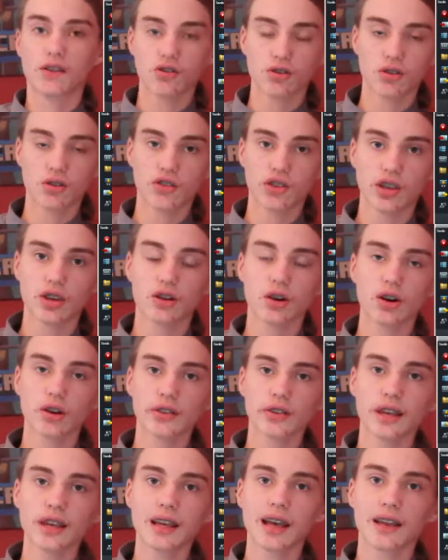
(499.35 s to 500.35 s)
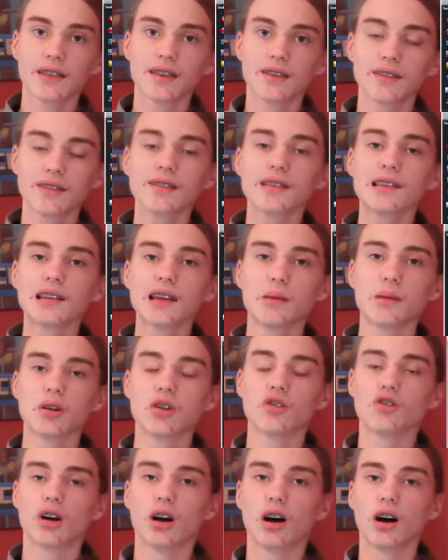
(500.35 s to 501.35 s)
But as you can see, currently, this
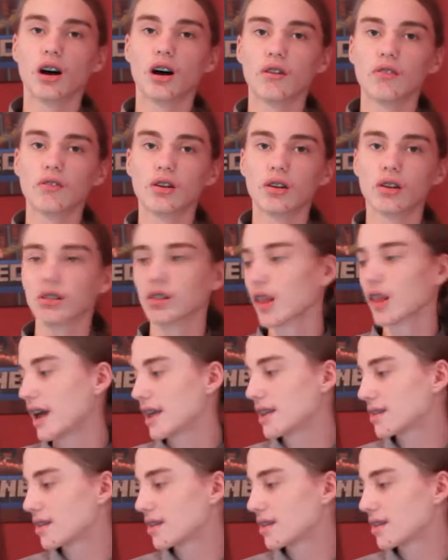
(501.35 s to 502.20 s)
is an image of